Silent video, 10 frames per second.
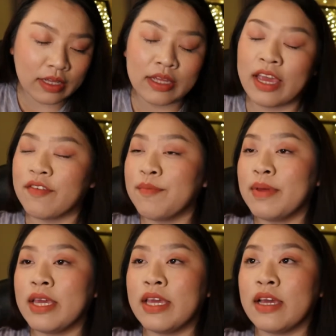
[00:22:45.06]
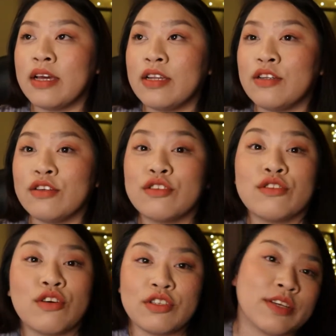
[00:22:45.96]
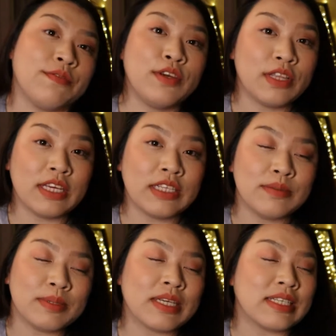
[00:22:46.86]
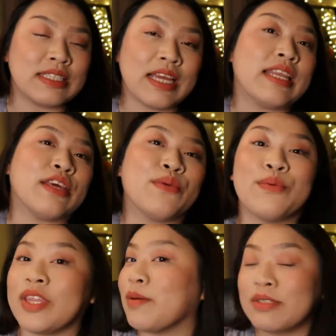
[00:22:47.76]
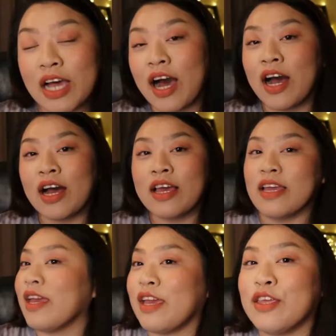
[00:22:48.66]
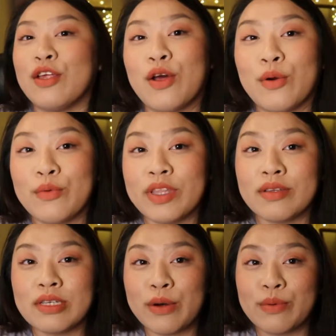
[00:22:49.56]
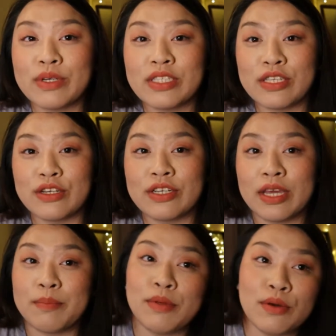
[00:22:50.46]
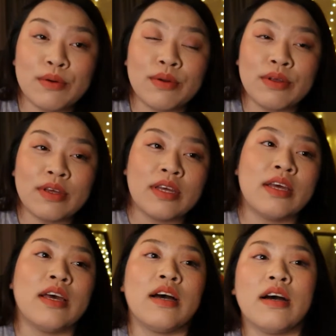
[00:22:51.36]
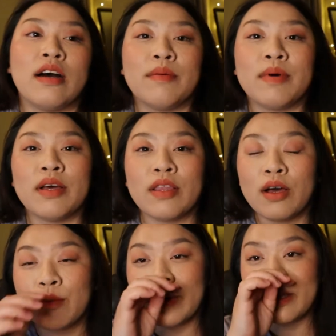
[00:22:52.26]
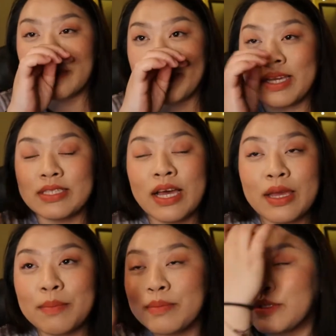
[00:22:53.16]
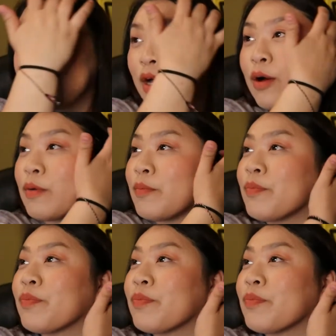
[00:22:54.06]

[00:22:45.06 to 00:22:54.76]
gave me nostalgic feelings because they did Rhythm Ta, and you know, Rhythm Ta was their debut along with My Type, so